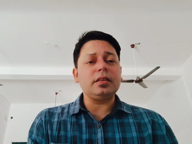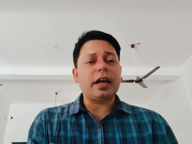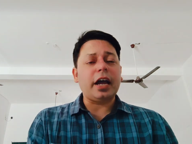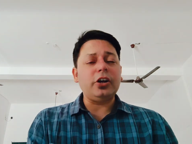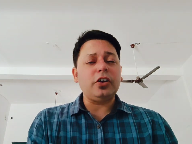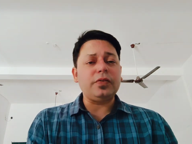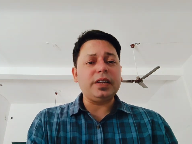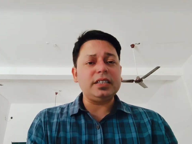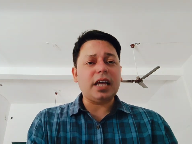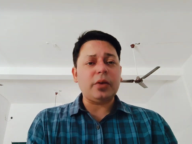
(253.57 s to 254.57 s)
the kind of
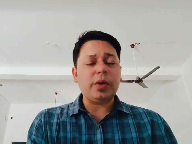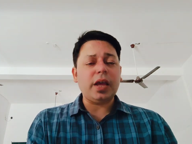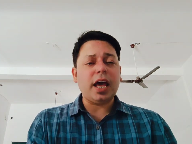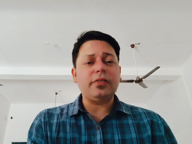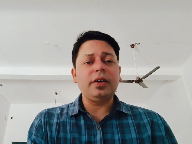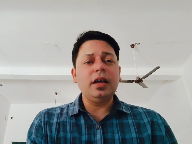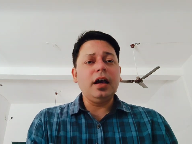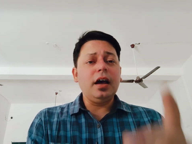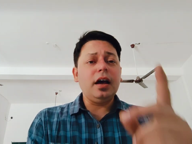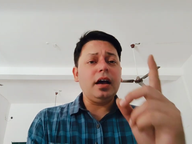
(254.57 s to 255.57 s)
teeth that we have.